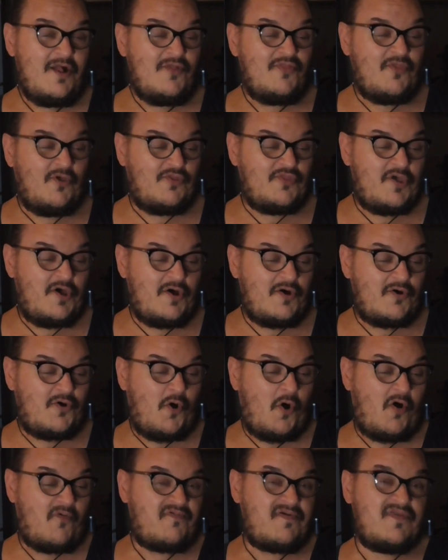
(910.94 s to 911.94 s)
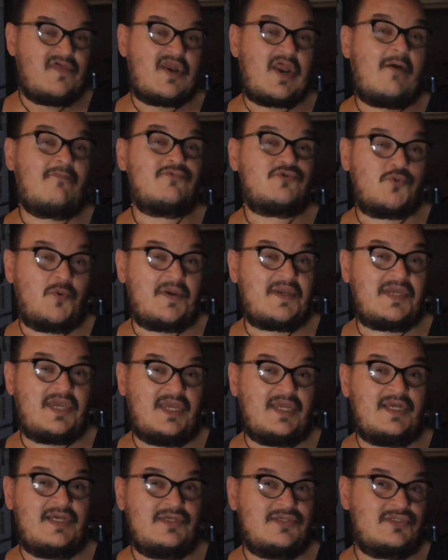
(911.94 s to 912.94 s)
The, the coffee that I'm
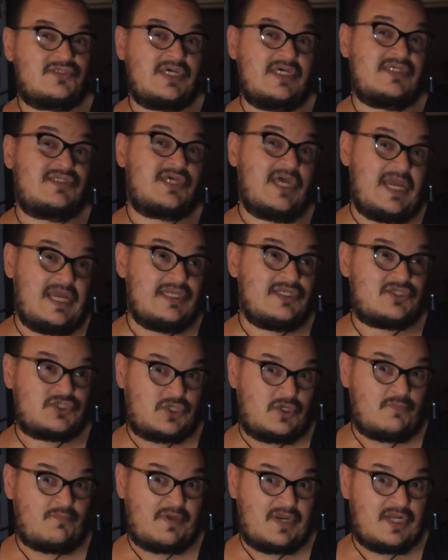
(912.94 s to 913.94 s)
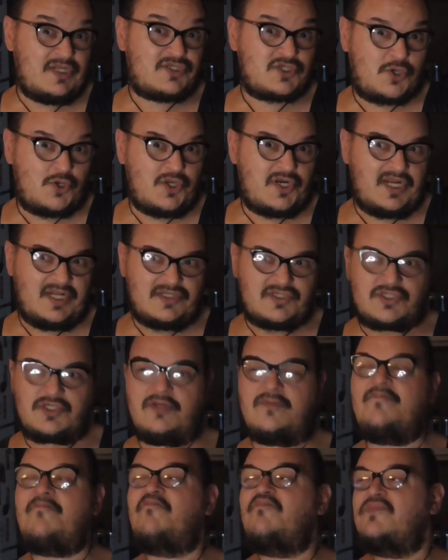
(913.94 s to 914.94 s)
drinking is, is instant, but it's good
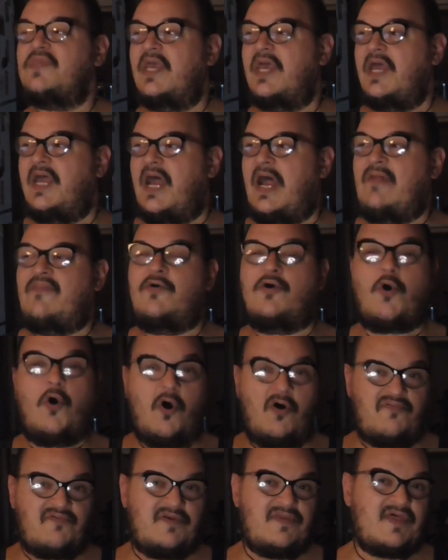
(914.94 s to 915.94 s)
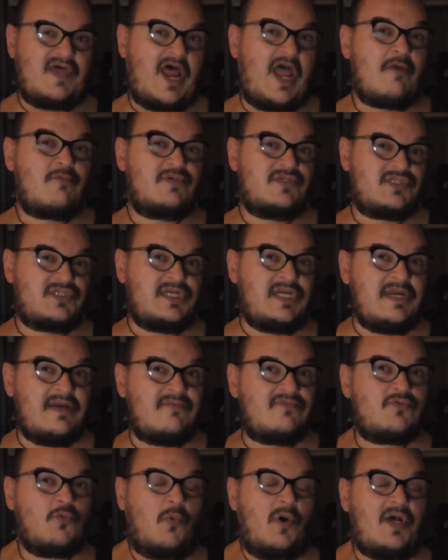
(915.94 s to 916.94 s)
instant. And the coffee that I
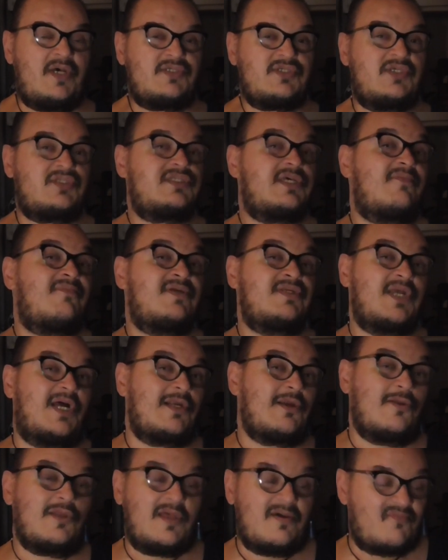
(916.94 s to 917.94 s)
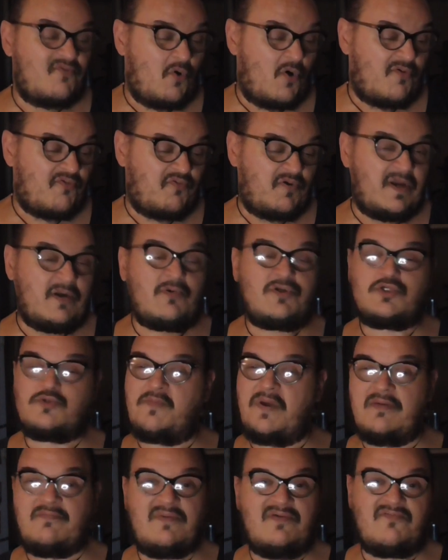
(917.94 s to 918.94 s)
received was a $7 love offering, which
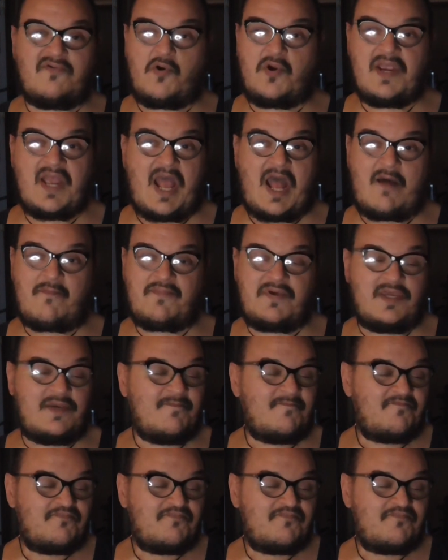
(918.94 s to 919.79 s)
made me very happy.